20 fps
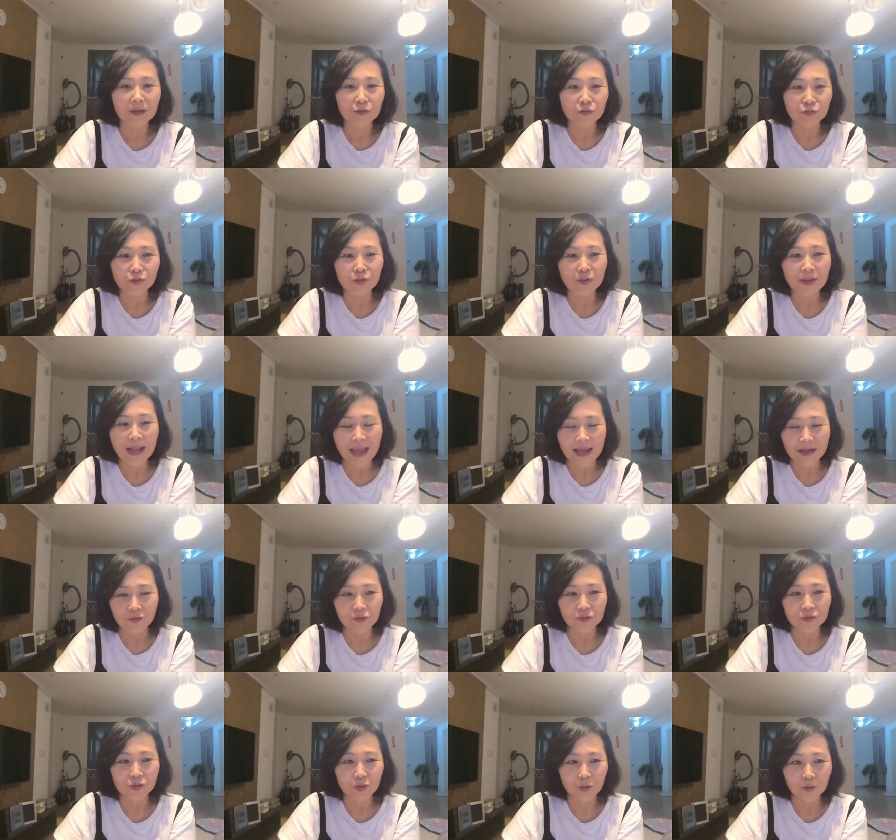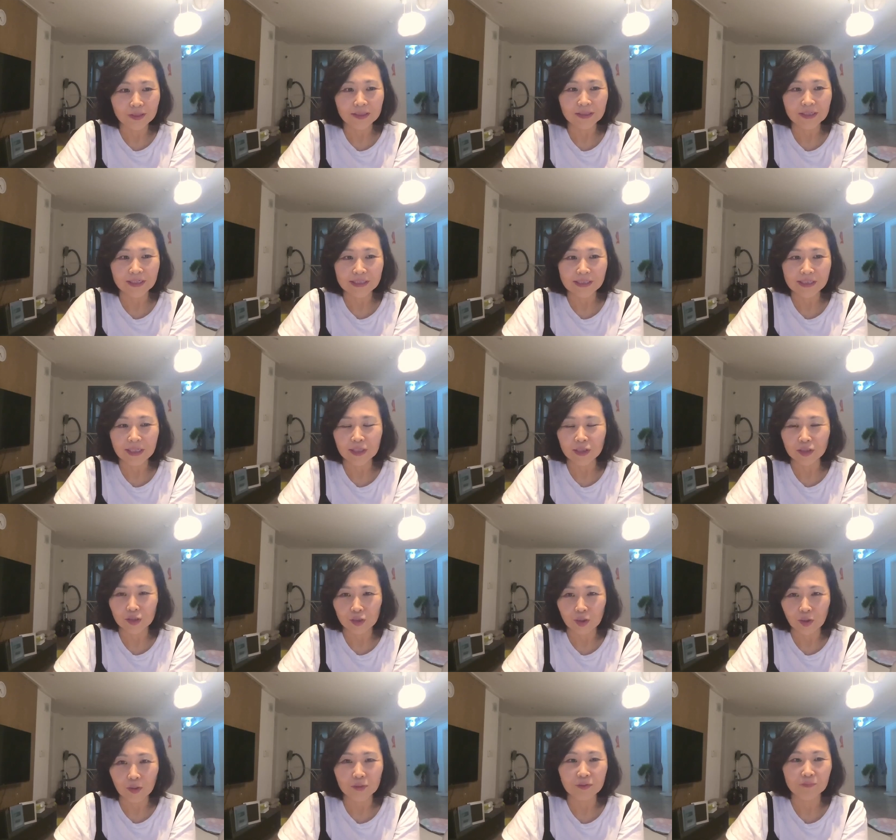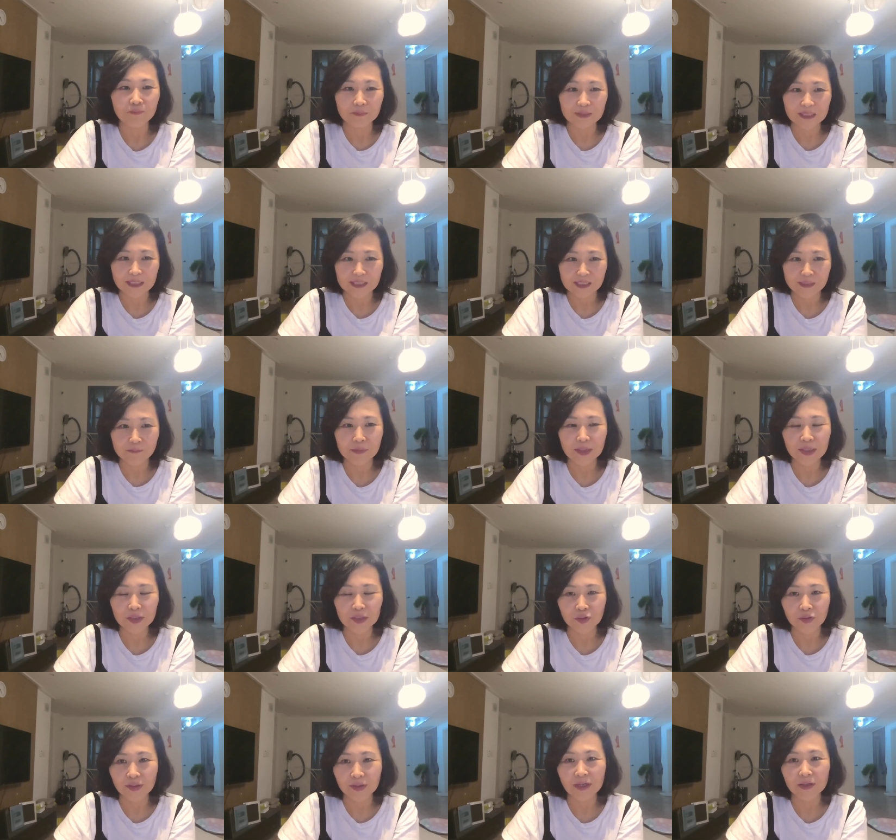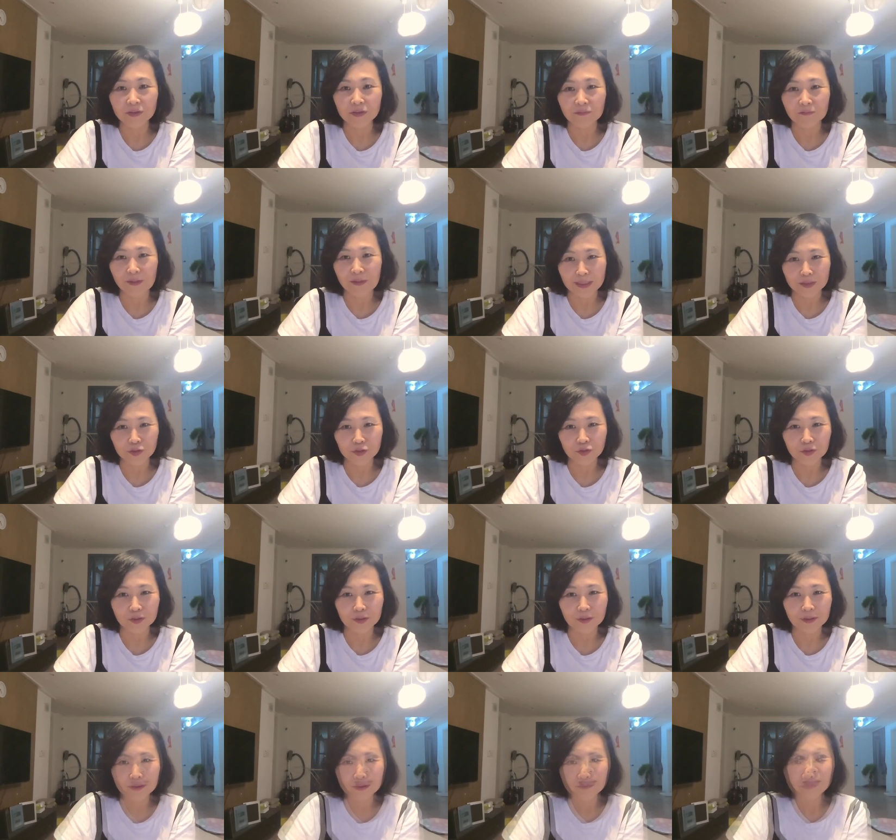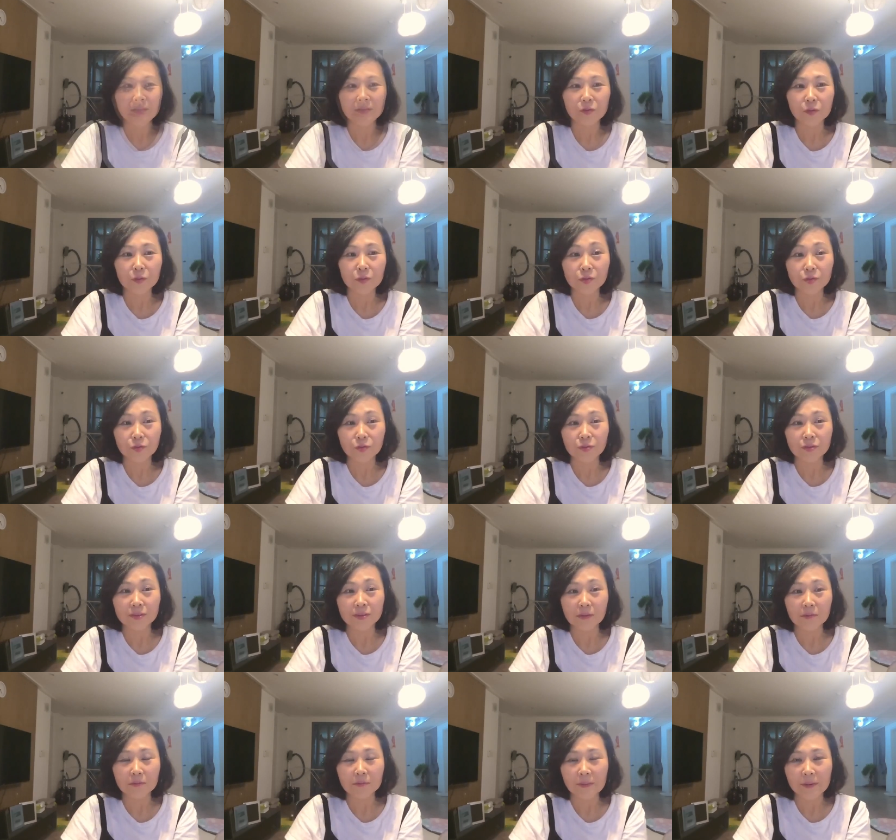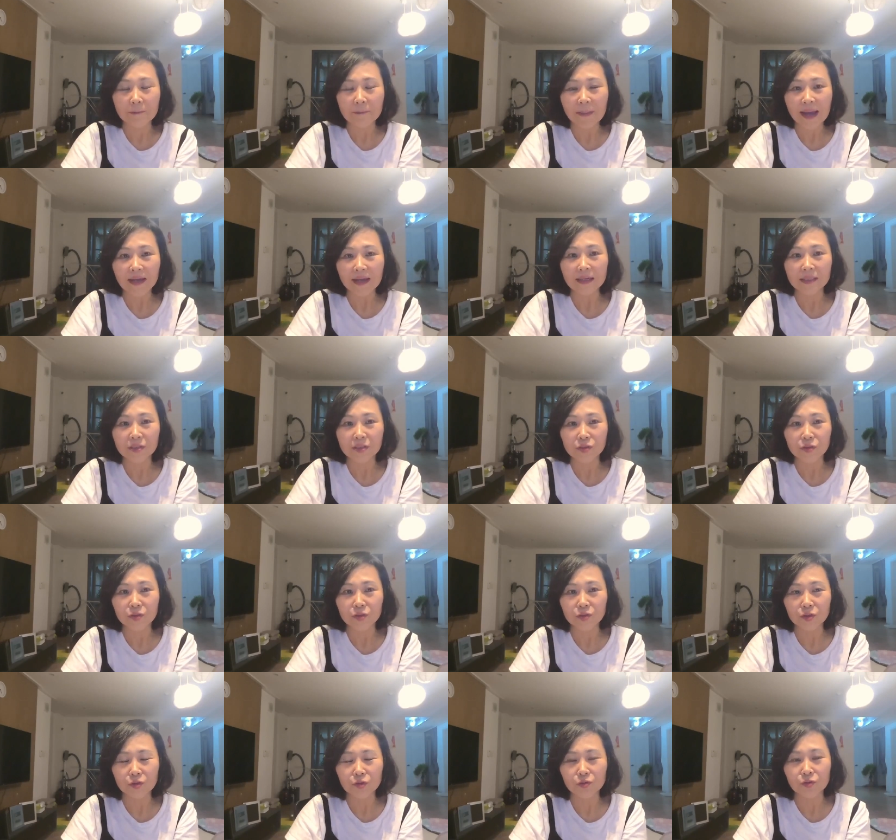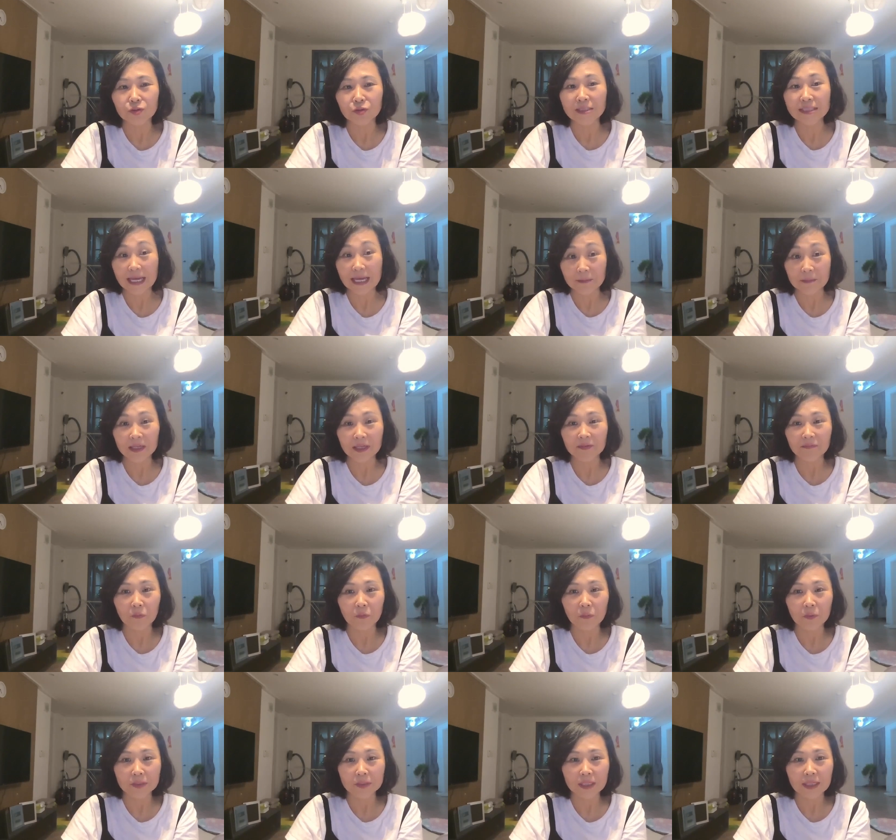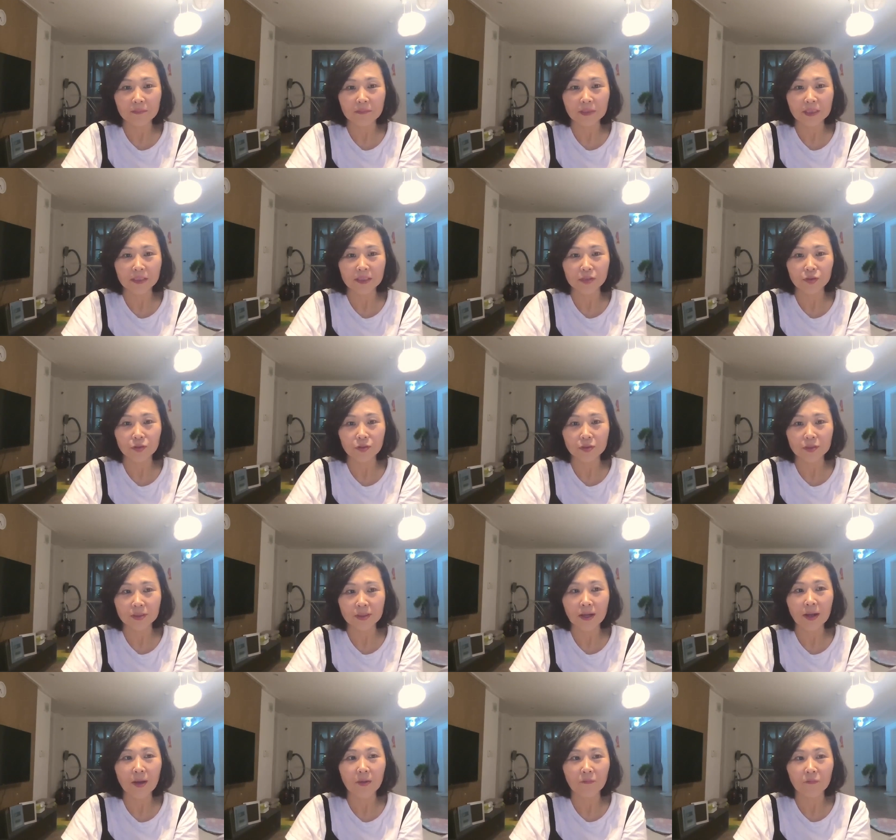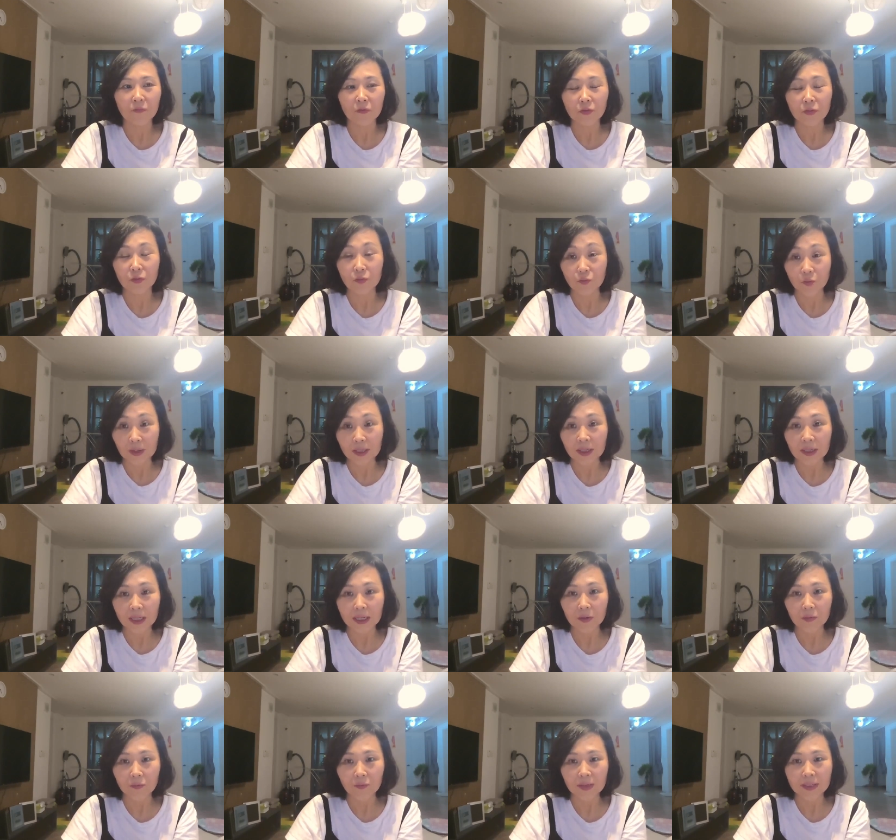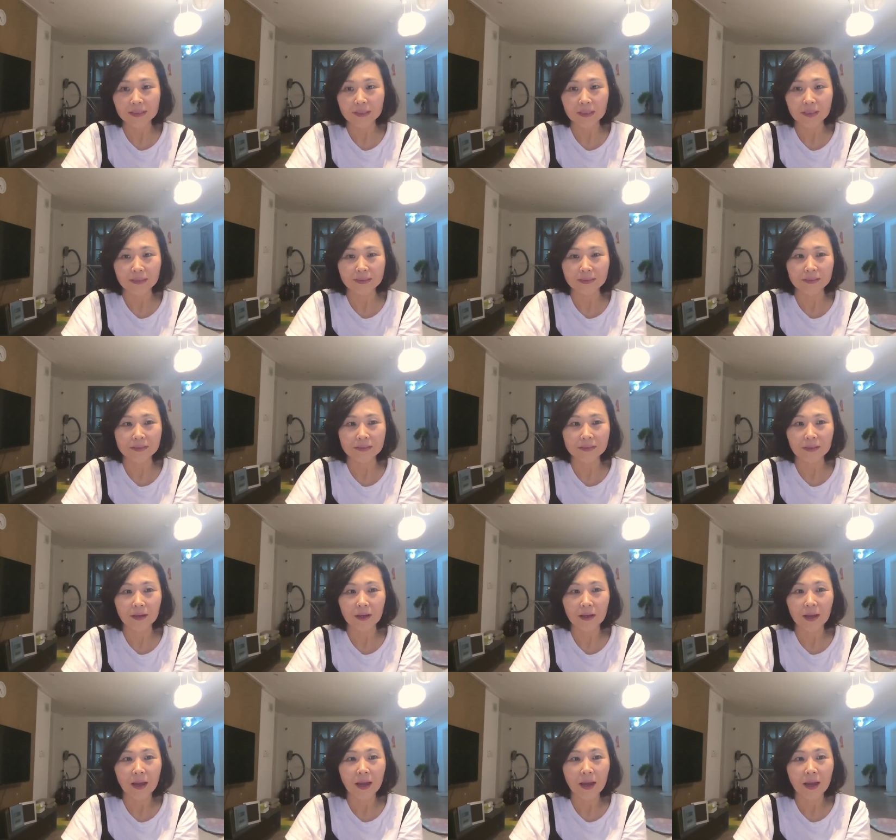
Would you like to join this interdisciplinary adventure? I chose to submit my research to JMIR Formative Research for three key reasons.